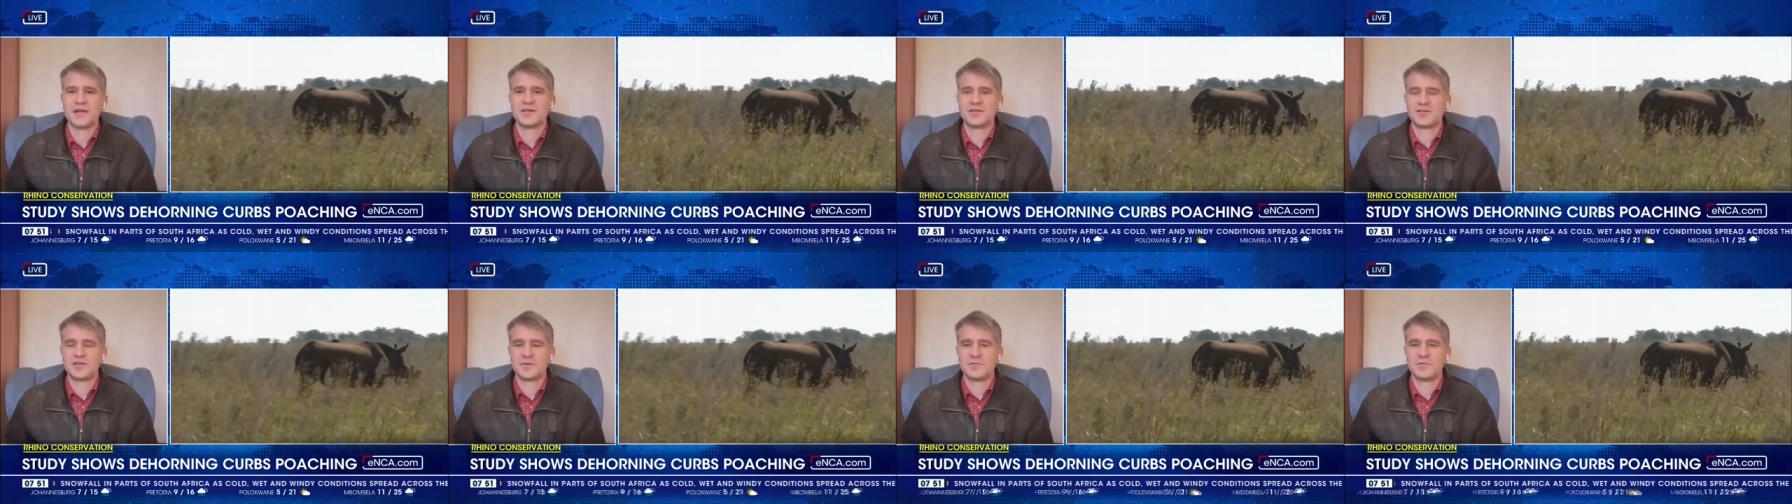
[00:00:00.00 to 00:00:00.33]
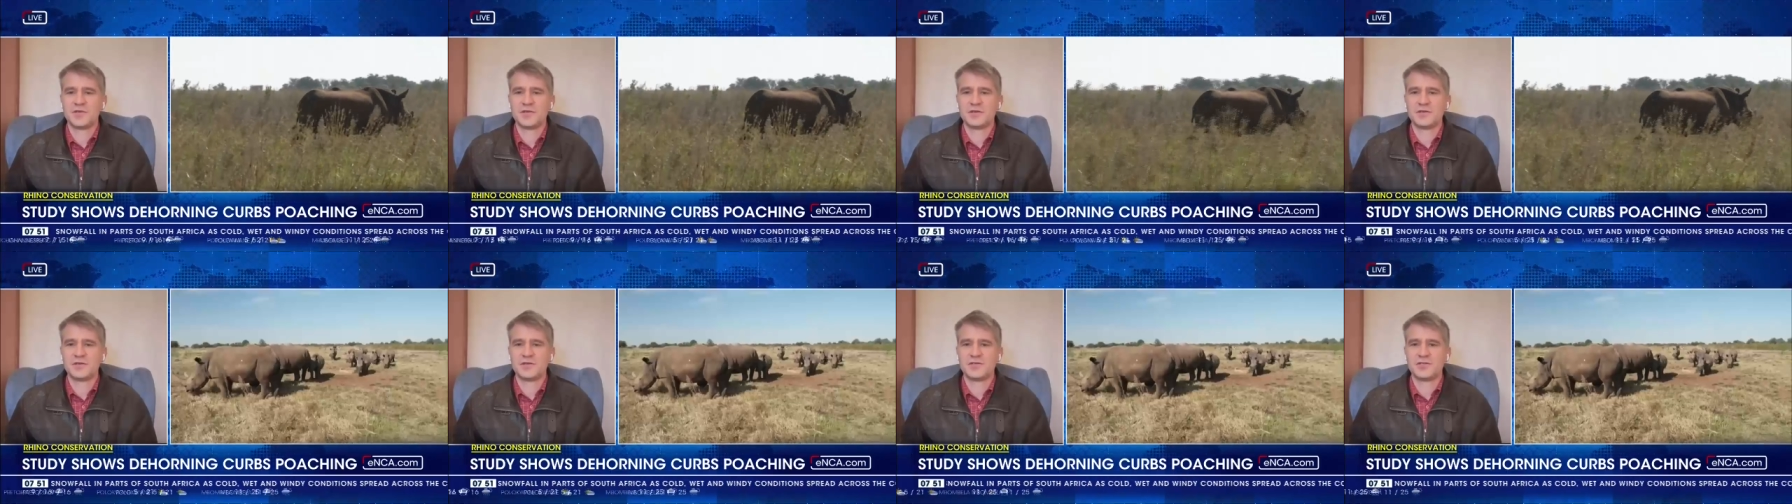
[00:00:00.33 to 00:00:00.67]
pay
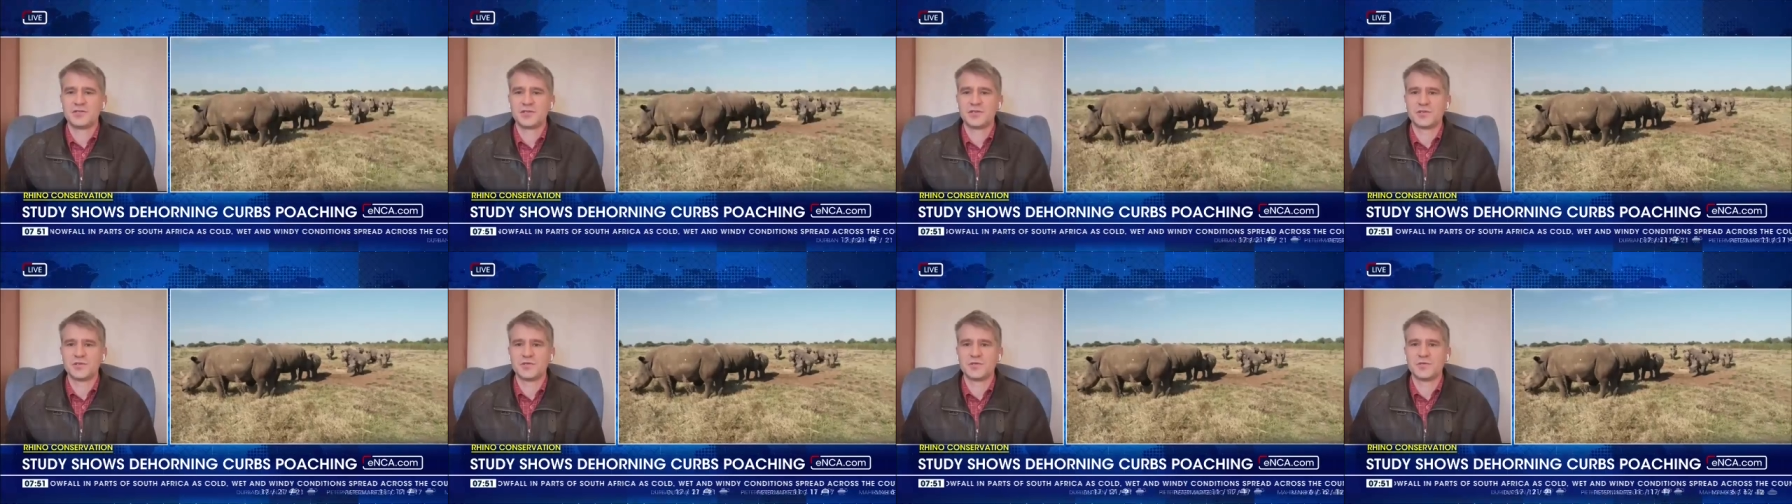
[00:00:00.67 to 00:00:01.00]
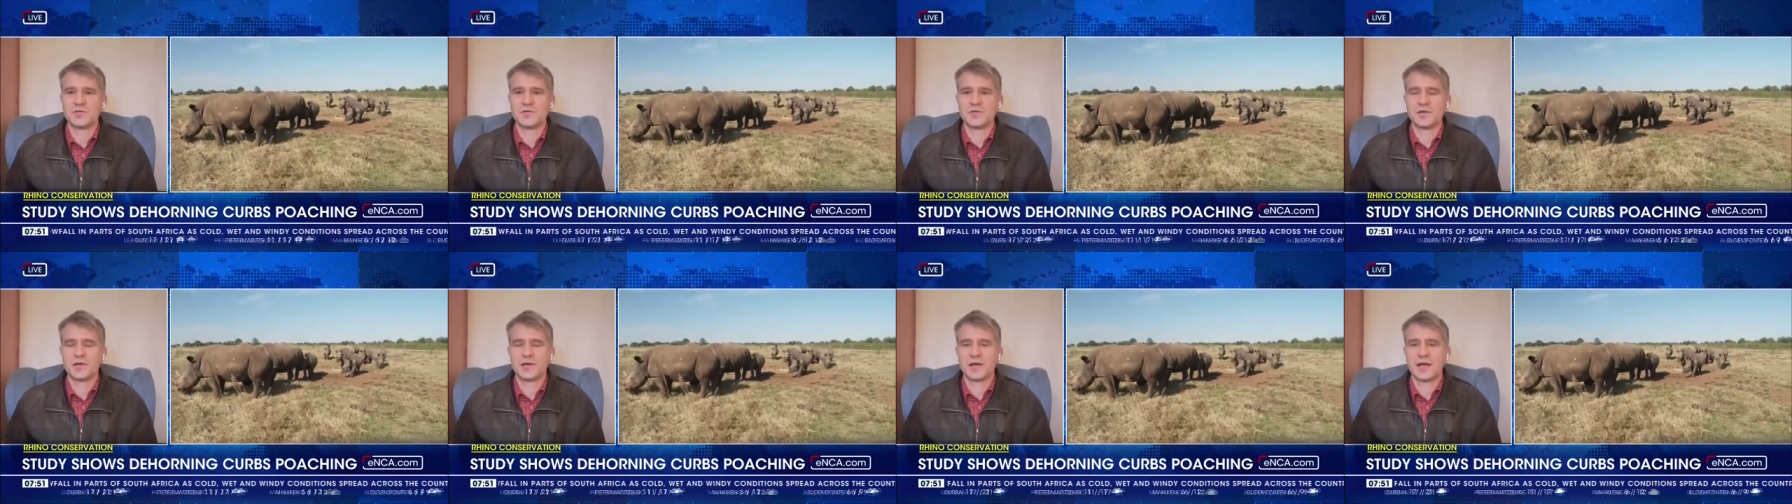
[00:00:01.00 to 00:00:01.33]
tribute
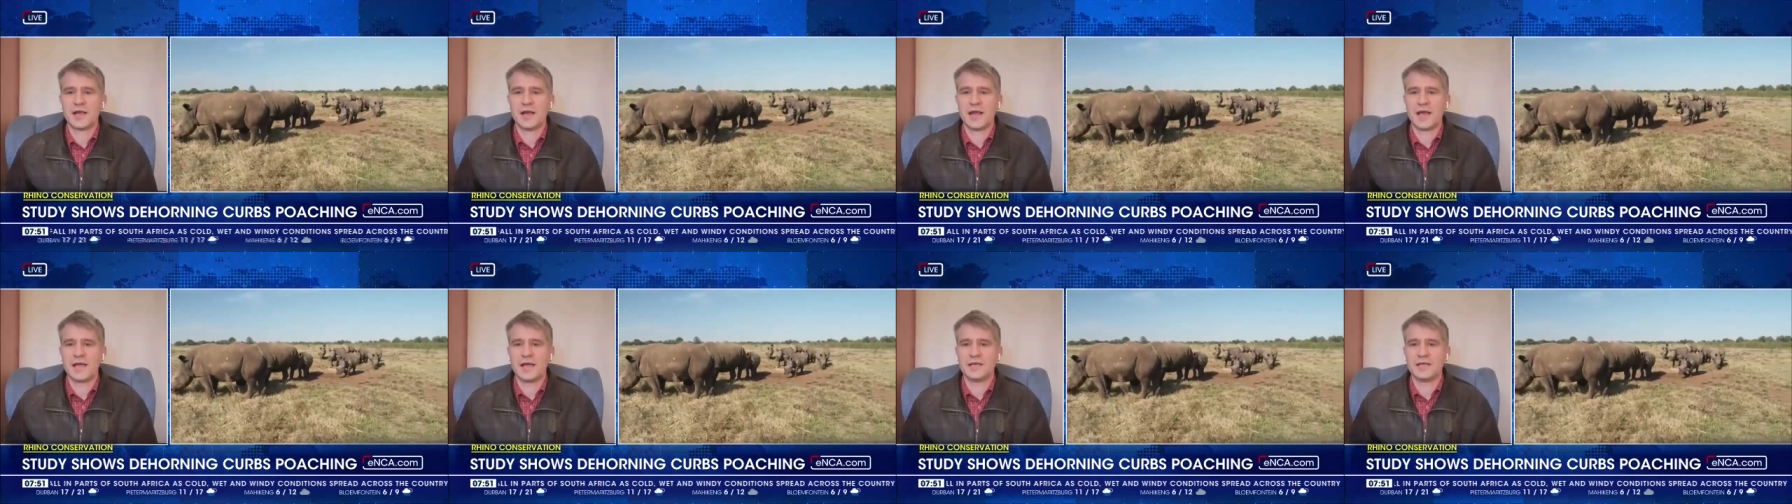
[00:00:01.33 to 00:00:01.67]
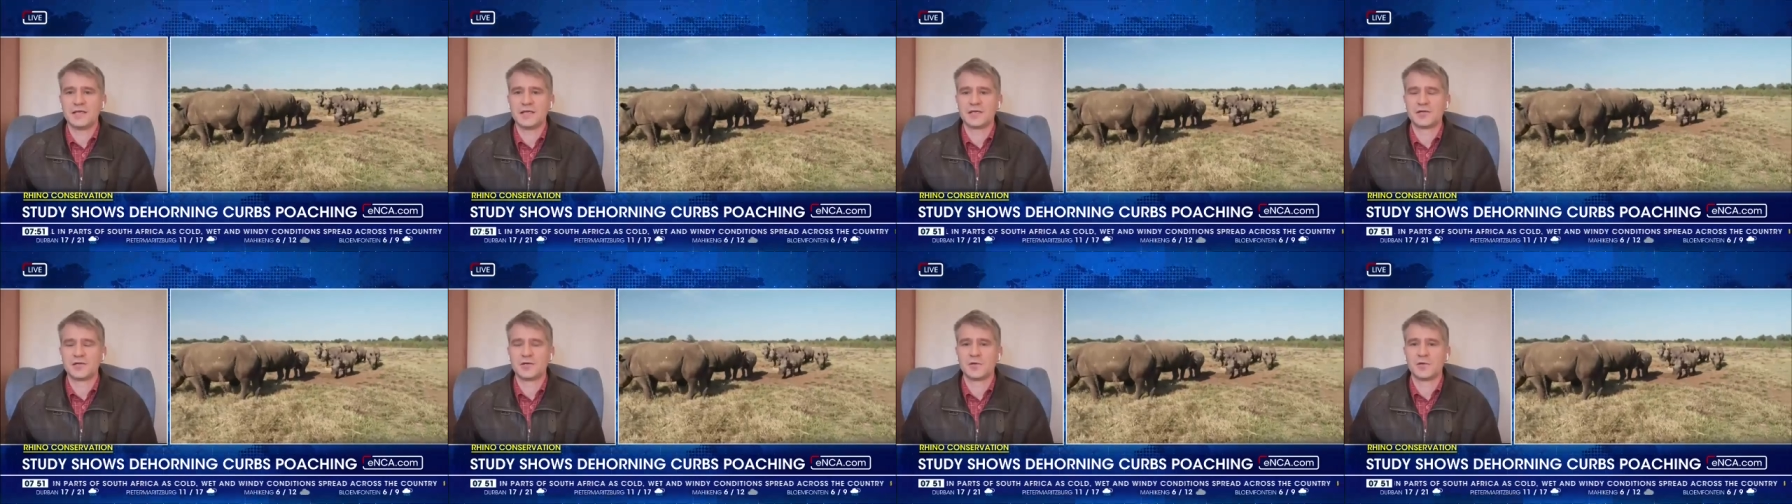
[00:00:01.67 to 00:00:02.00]
to a
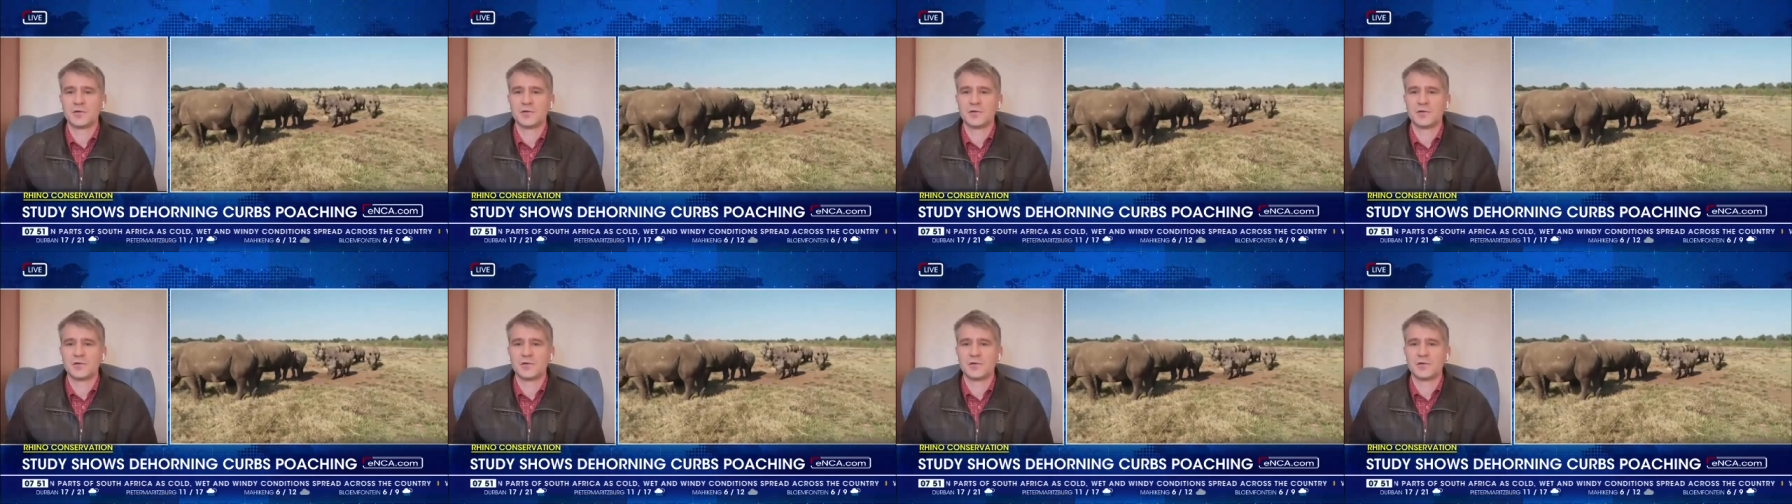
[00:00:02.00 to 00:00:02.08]
lady